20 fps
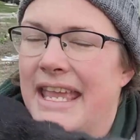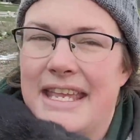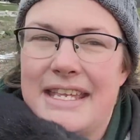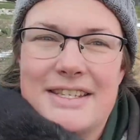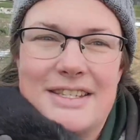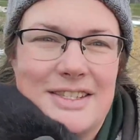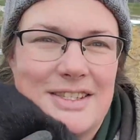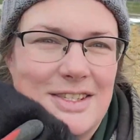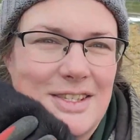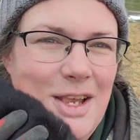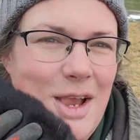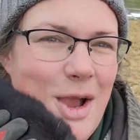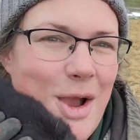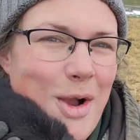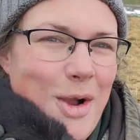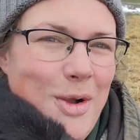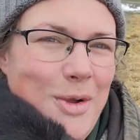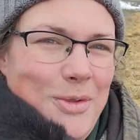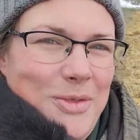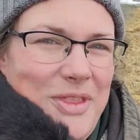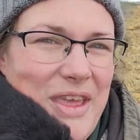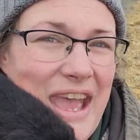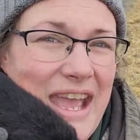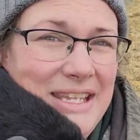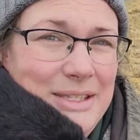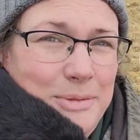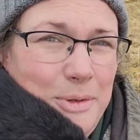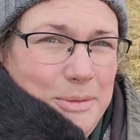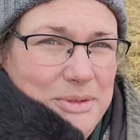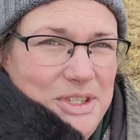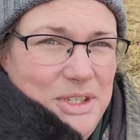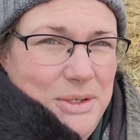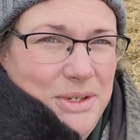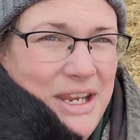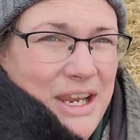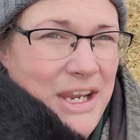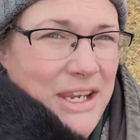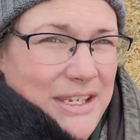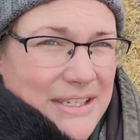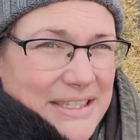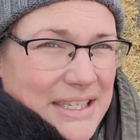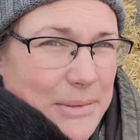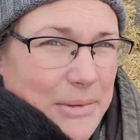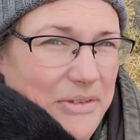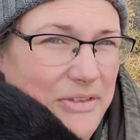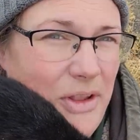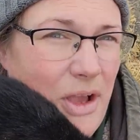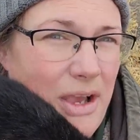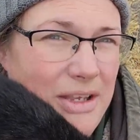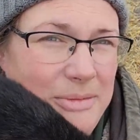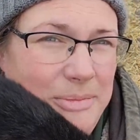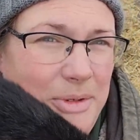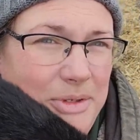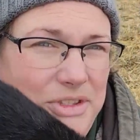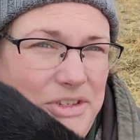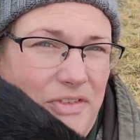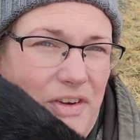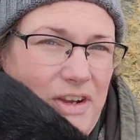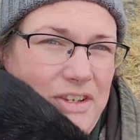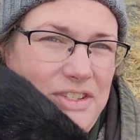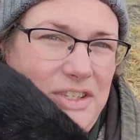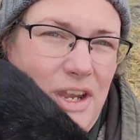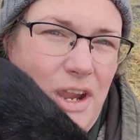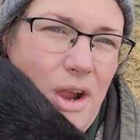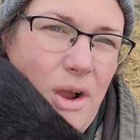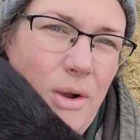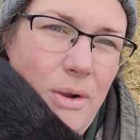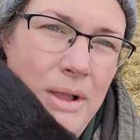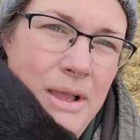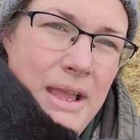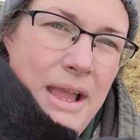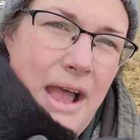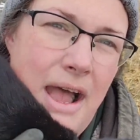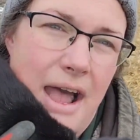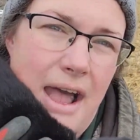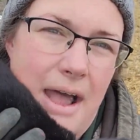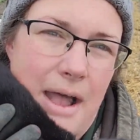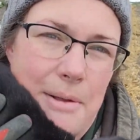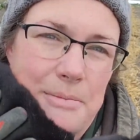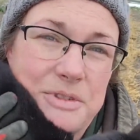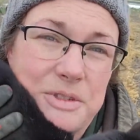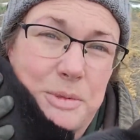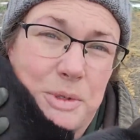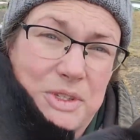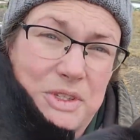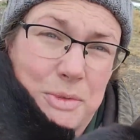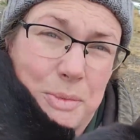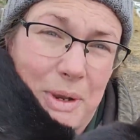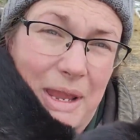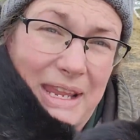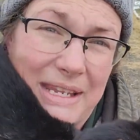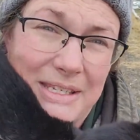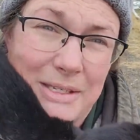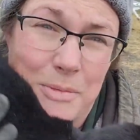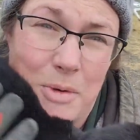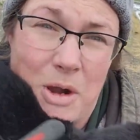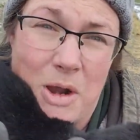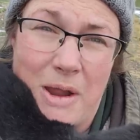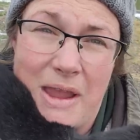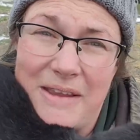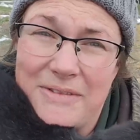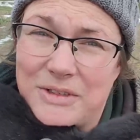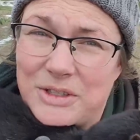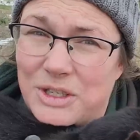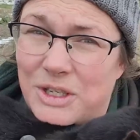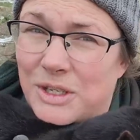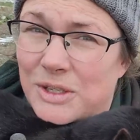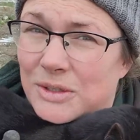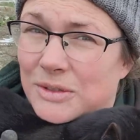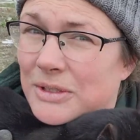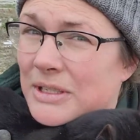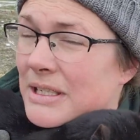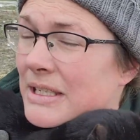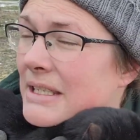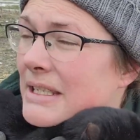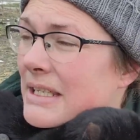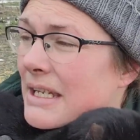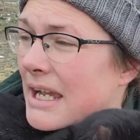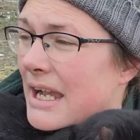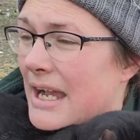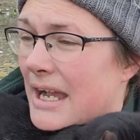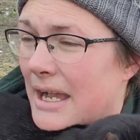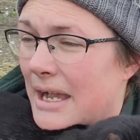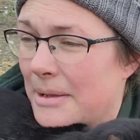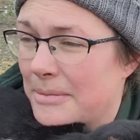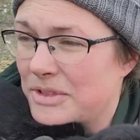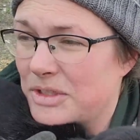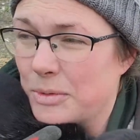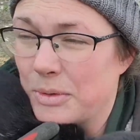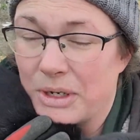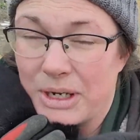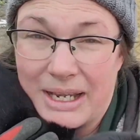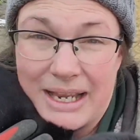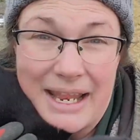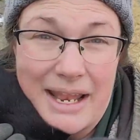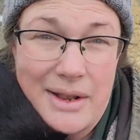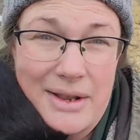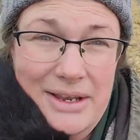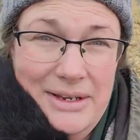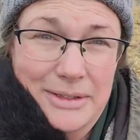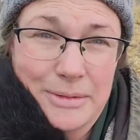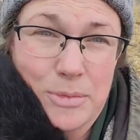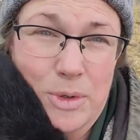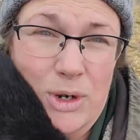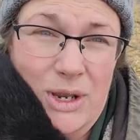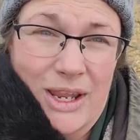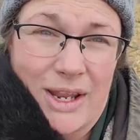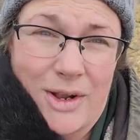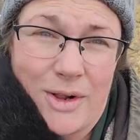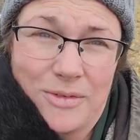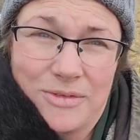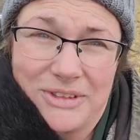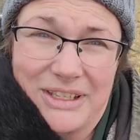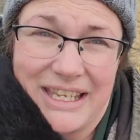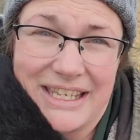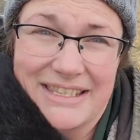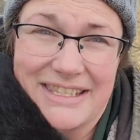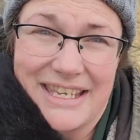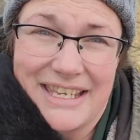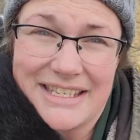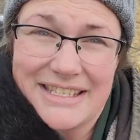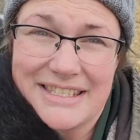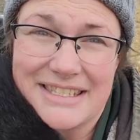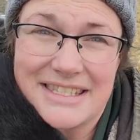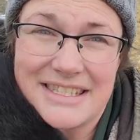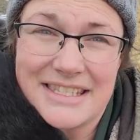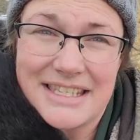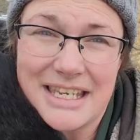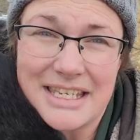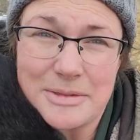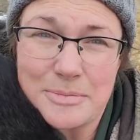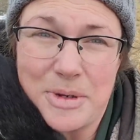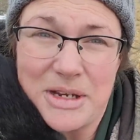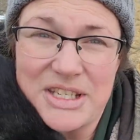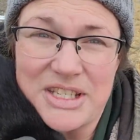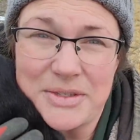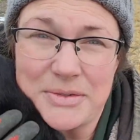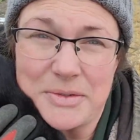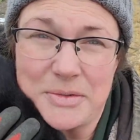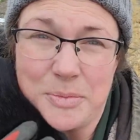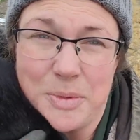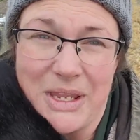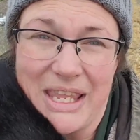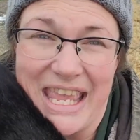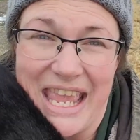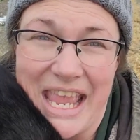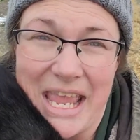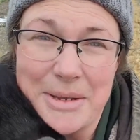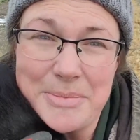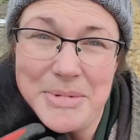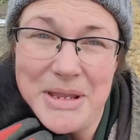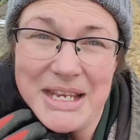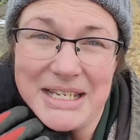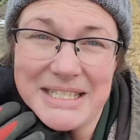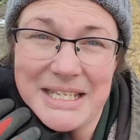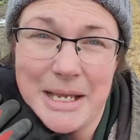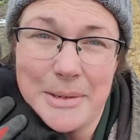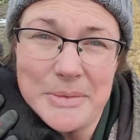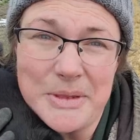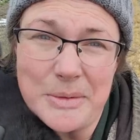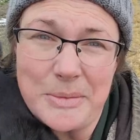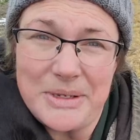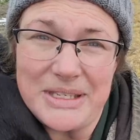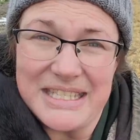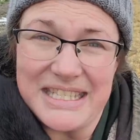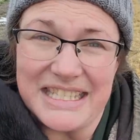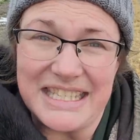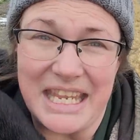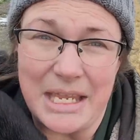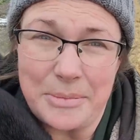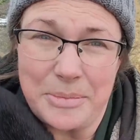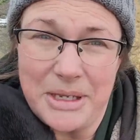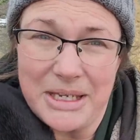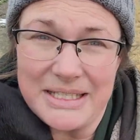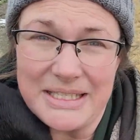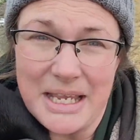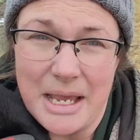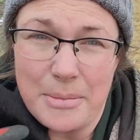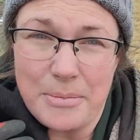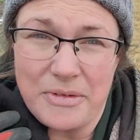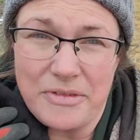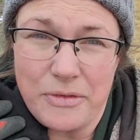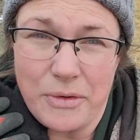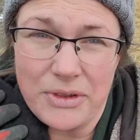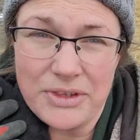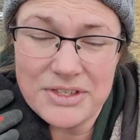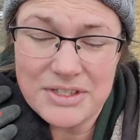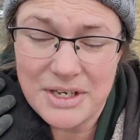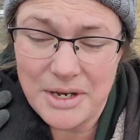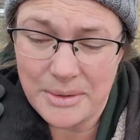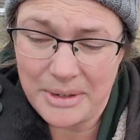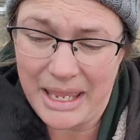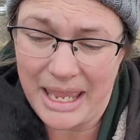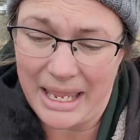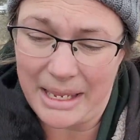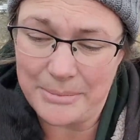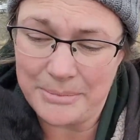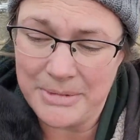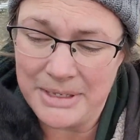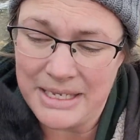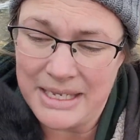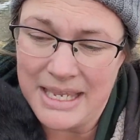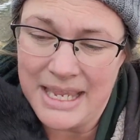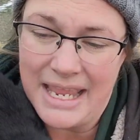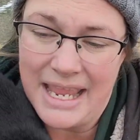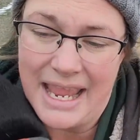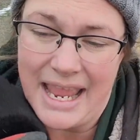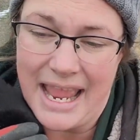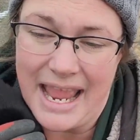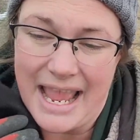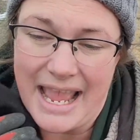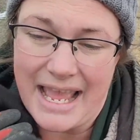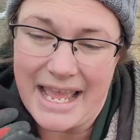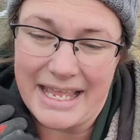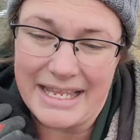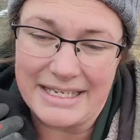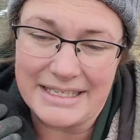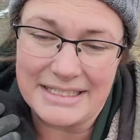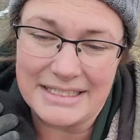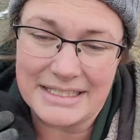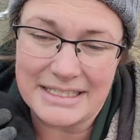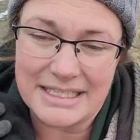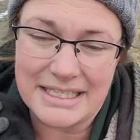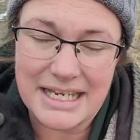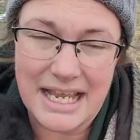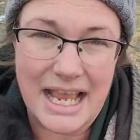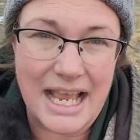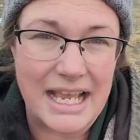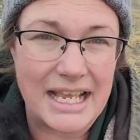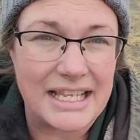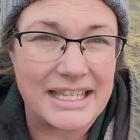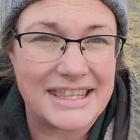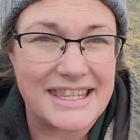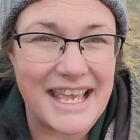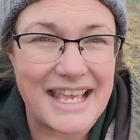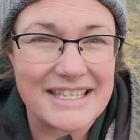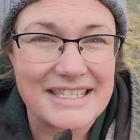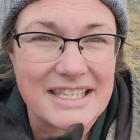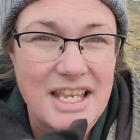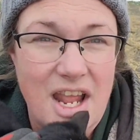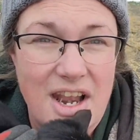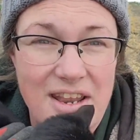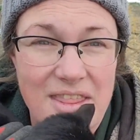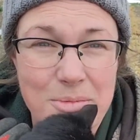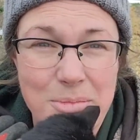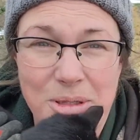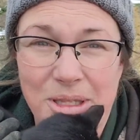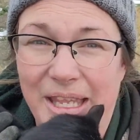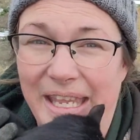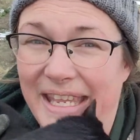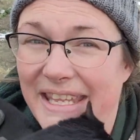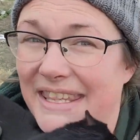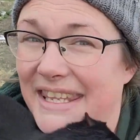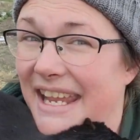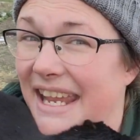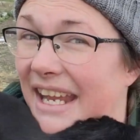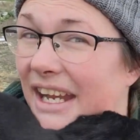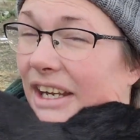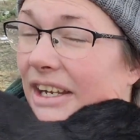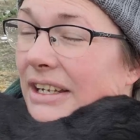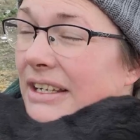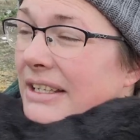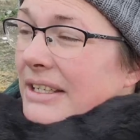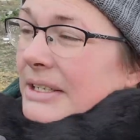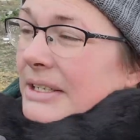So that's what we're doing here. You can see we've lost most of our snow. It's supposed to rain tomorrow afternoon, so we're going to get it here in the morning and hopefully get things as much as we can picked up that we didn't get picked up before the snow came, and that's kind of the plan there.